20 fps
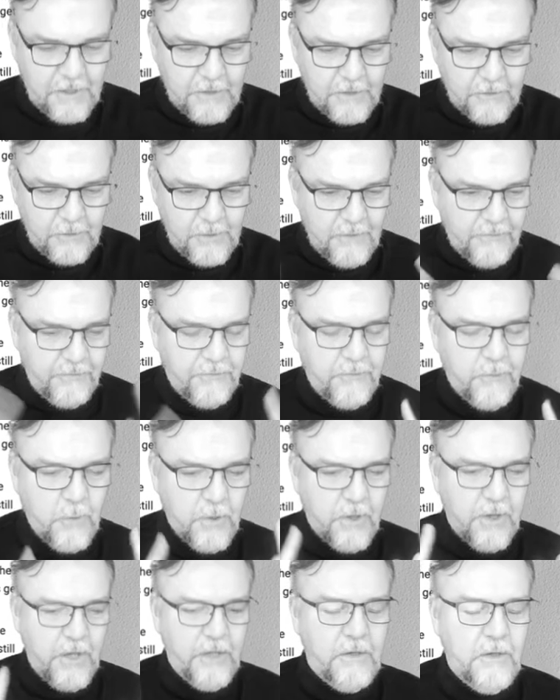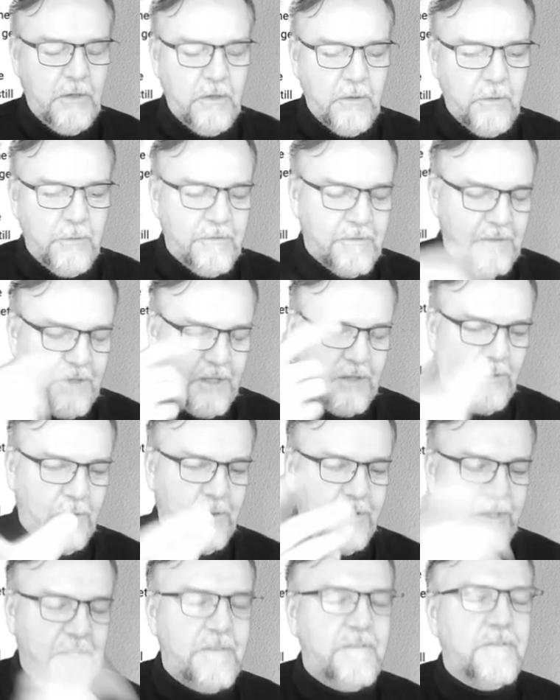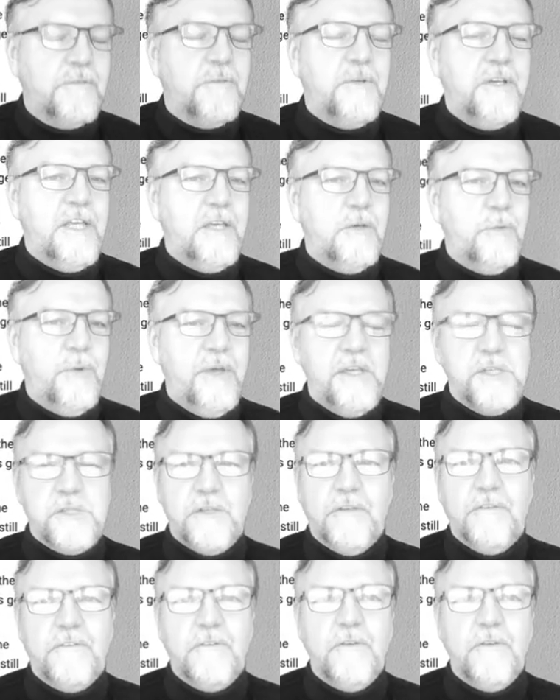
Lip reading: out you have 4 unknowns and only 3 equations,